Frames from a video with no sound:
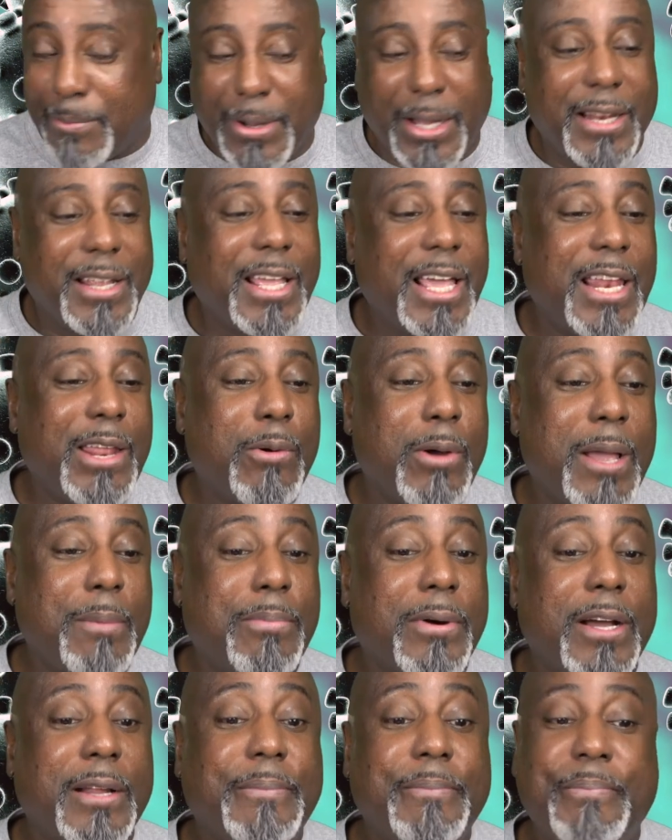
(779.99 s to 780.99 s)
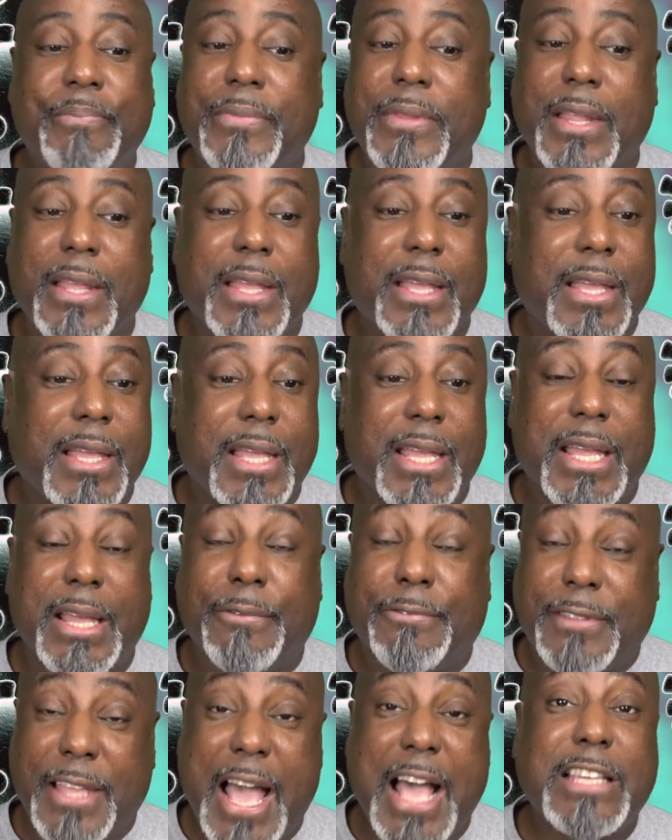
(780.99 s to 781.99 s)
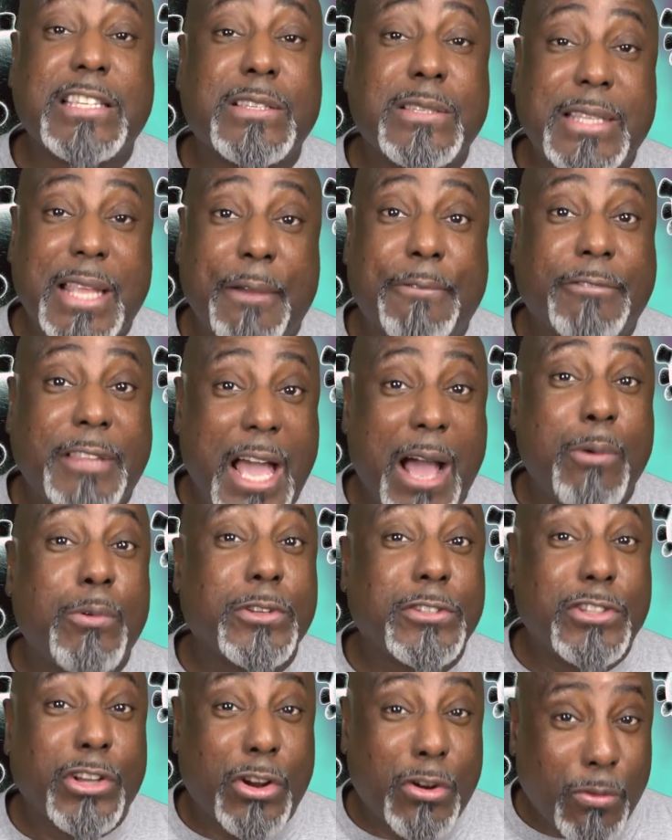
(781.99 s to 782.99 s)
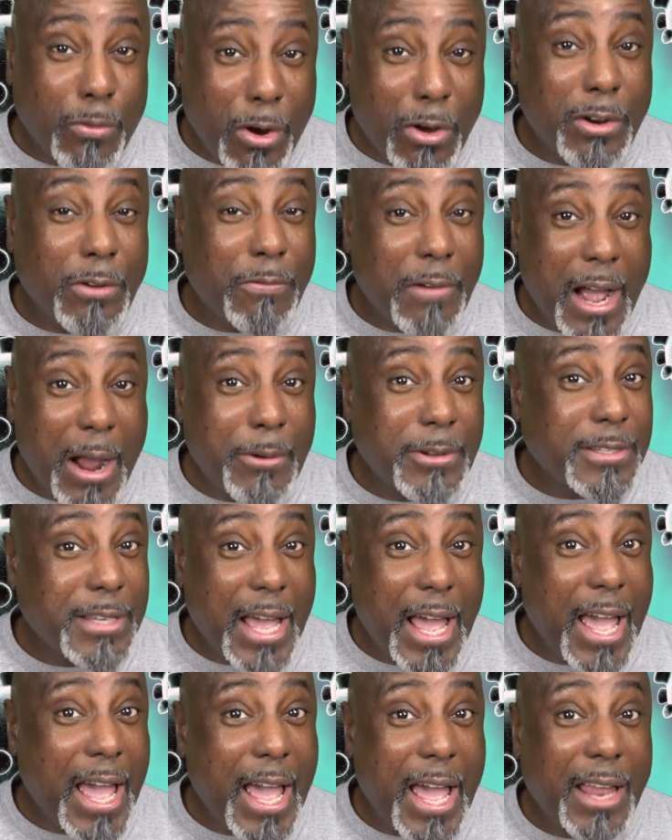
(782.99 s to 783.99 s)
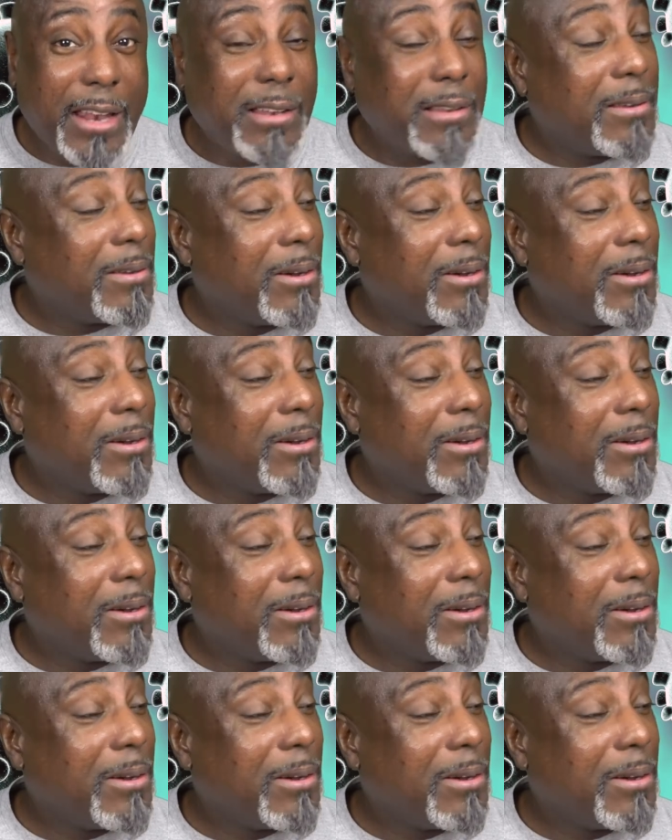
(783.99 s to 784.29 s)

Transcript: But anyway, but if that's if that was the coronavirus I had,